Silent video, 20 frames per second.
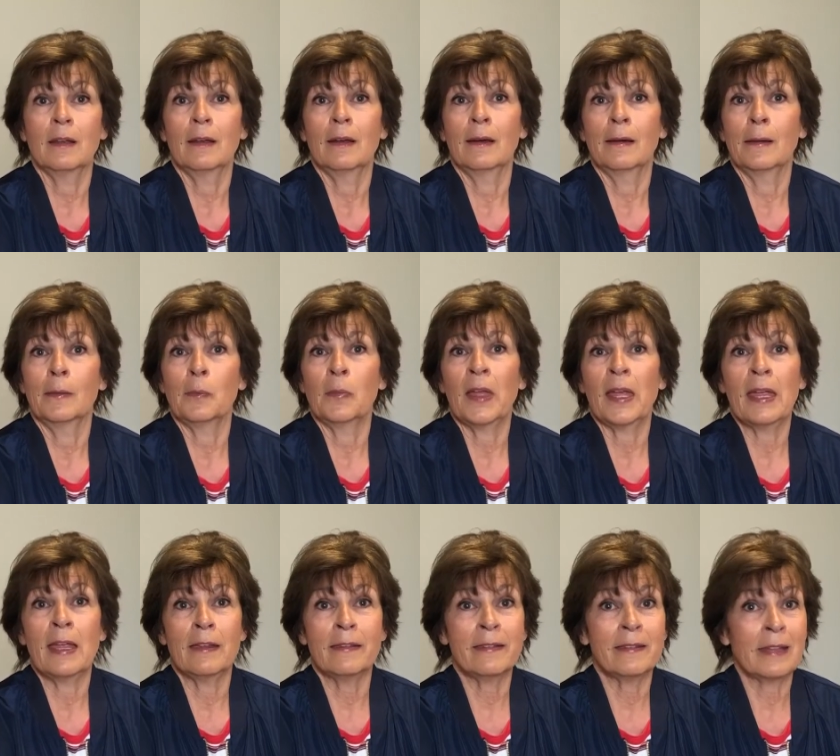the
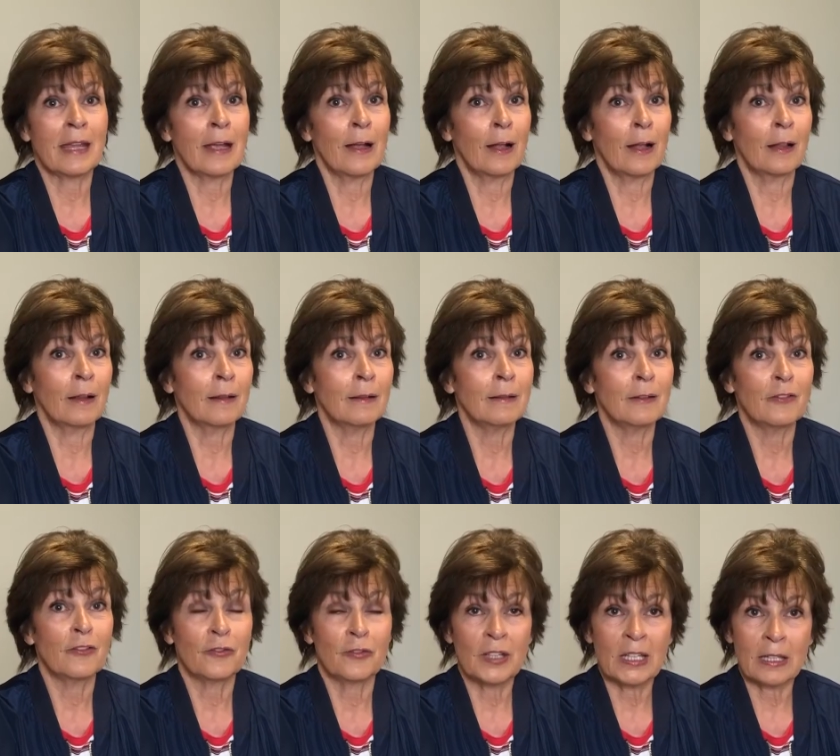ACL
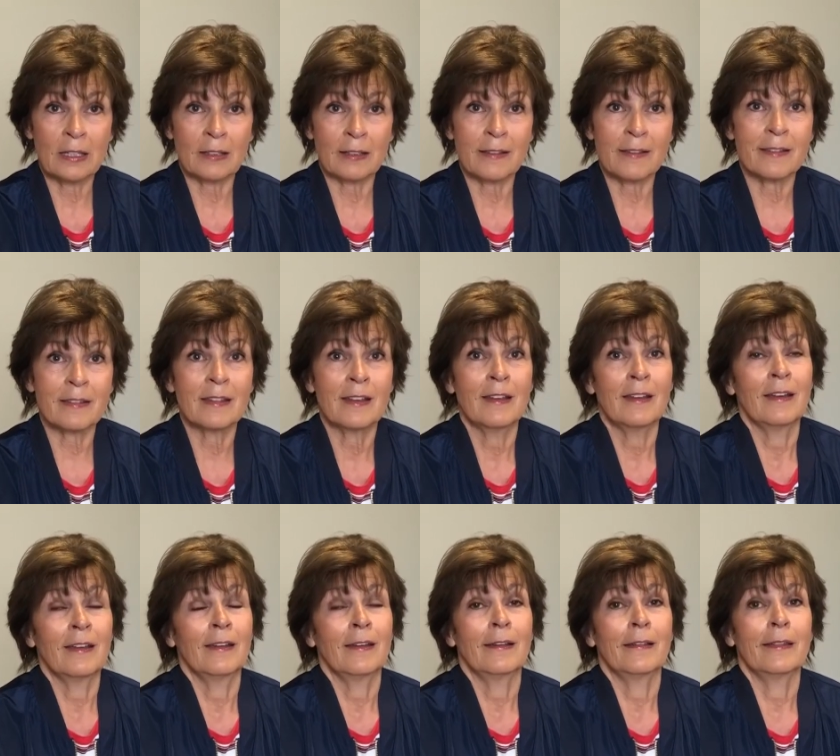fixed,
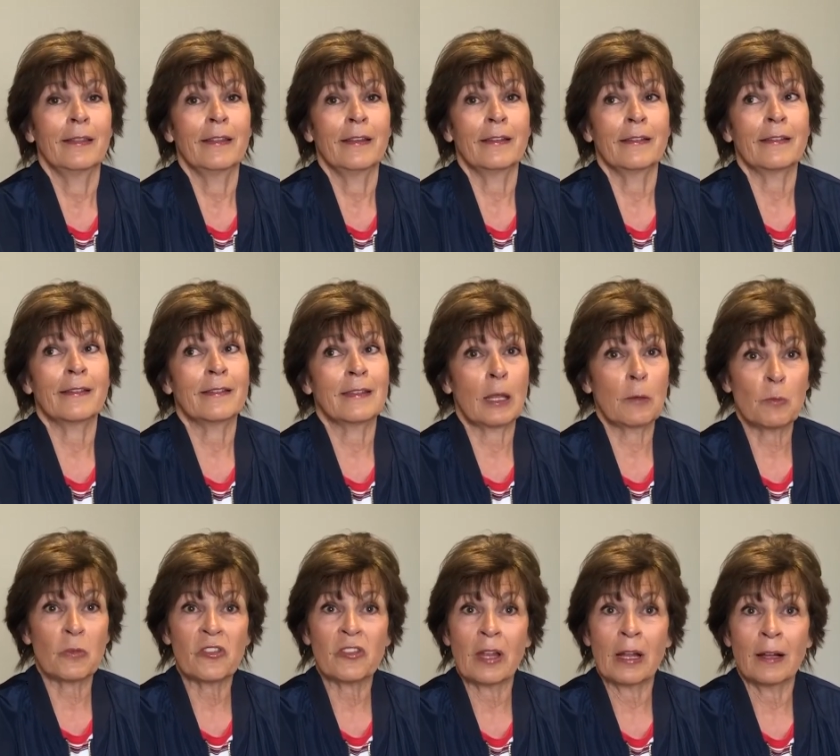the stem
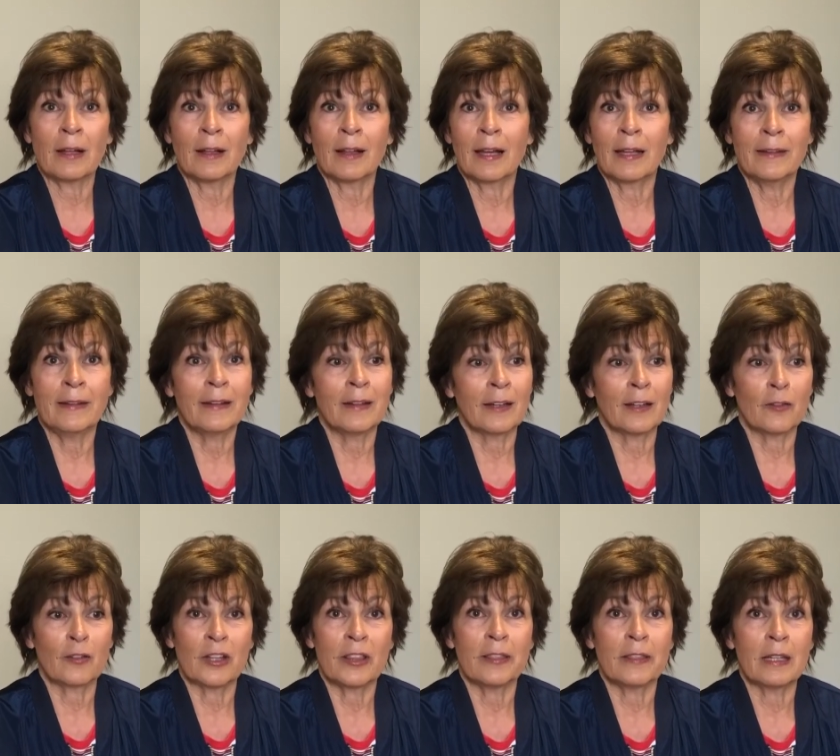cell. I did
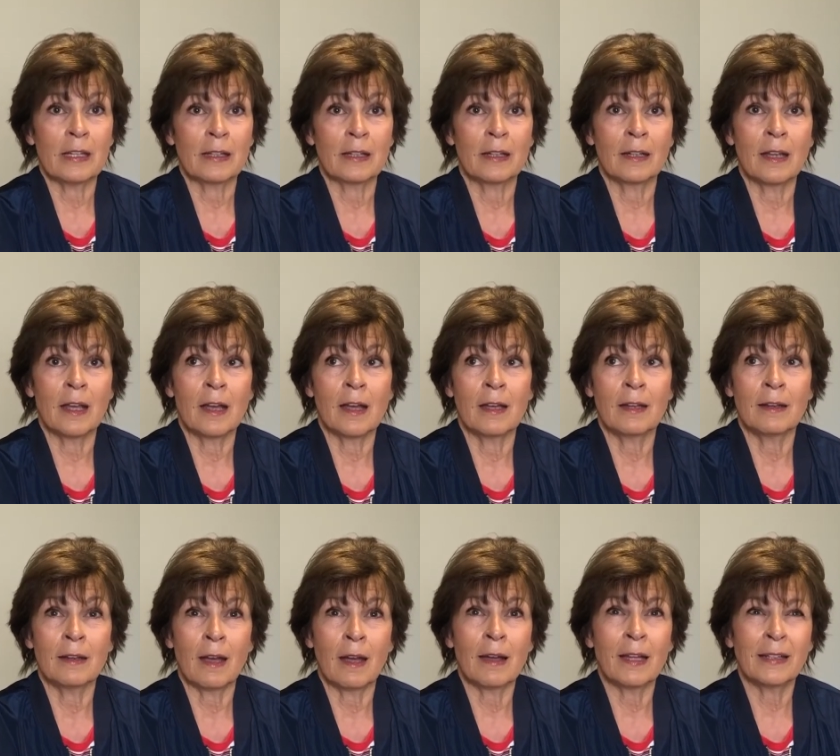everything, and
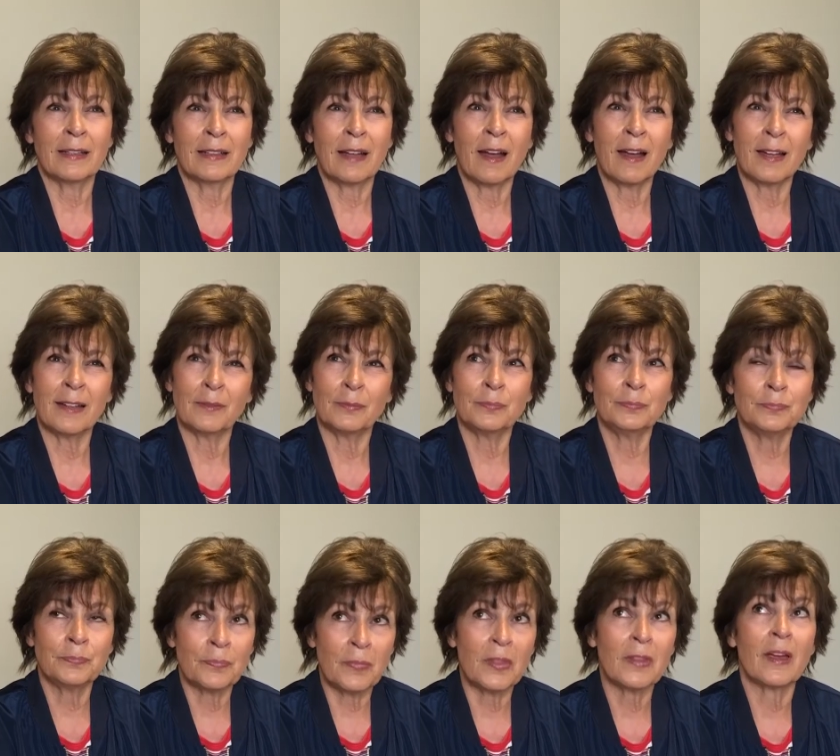
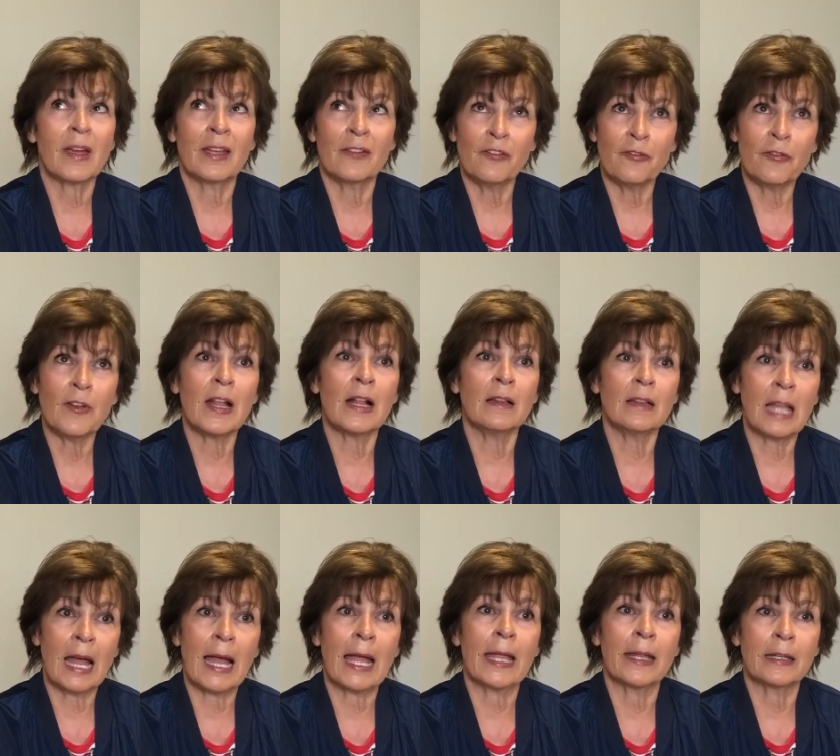I felt
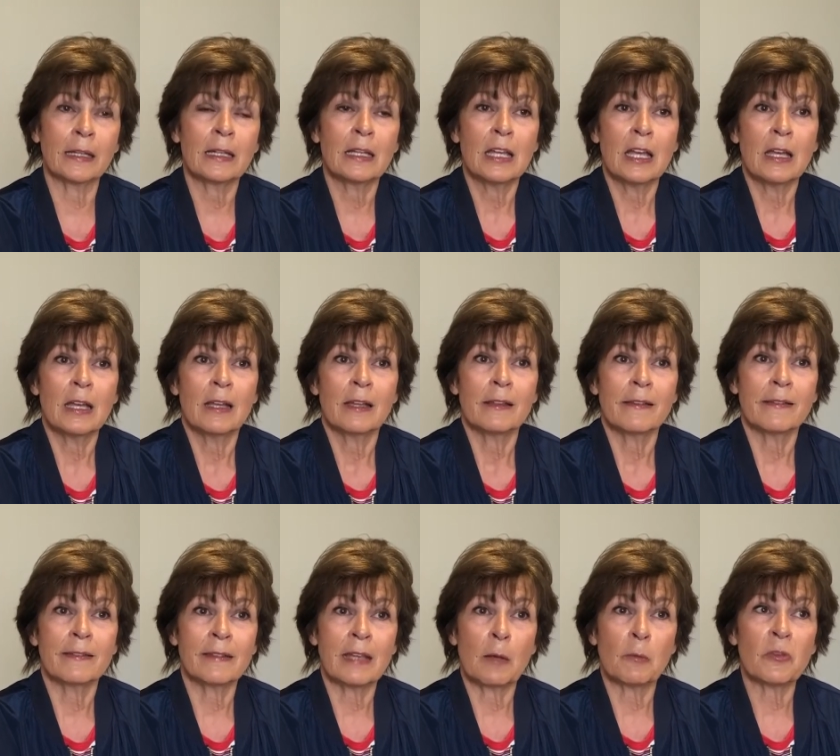like
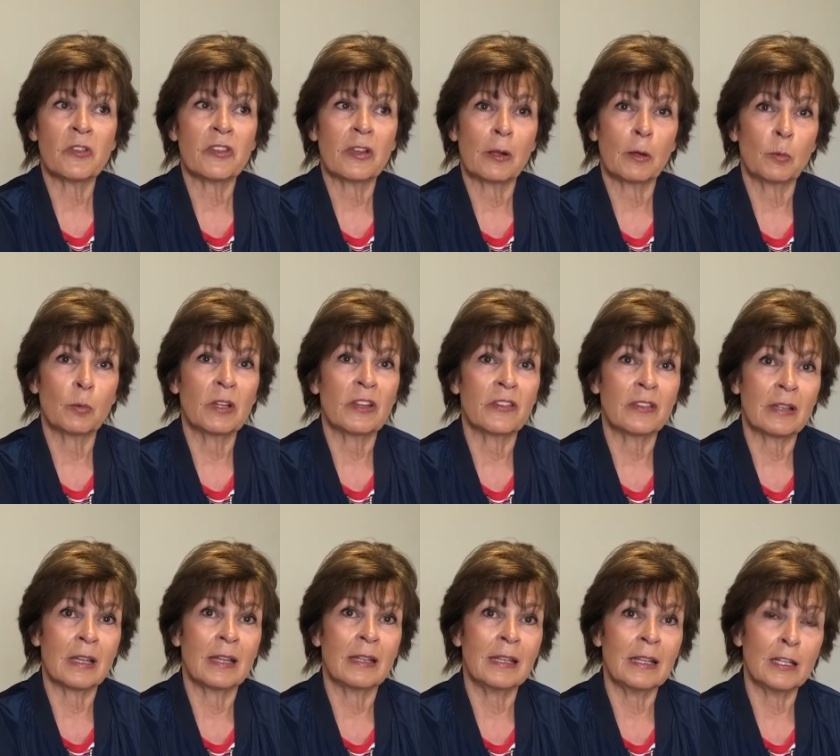stem cell was
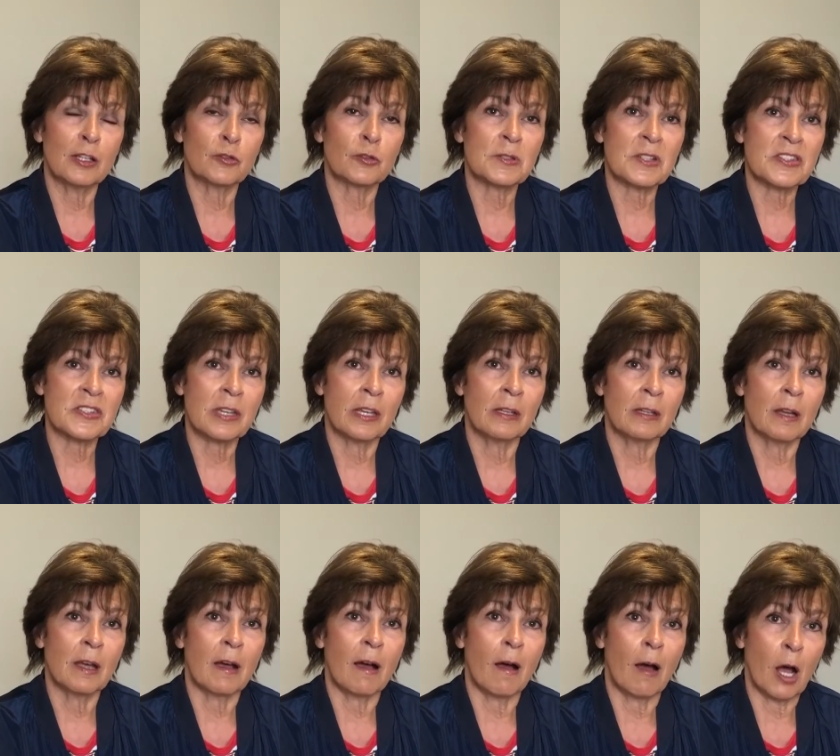an interesting
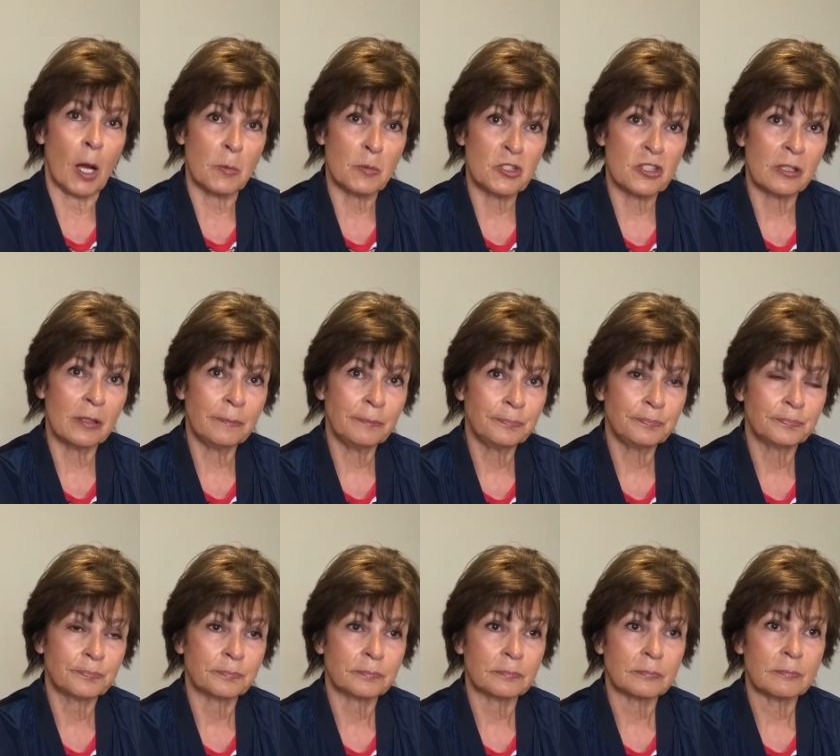option,
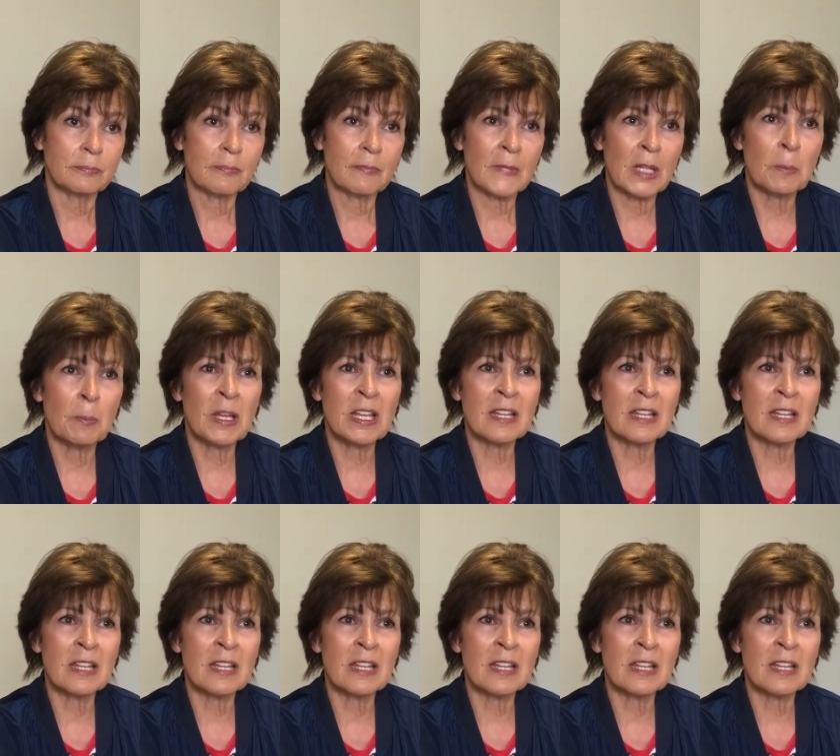but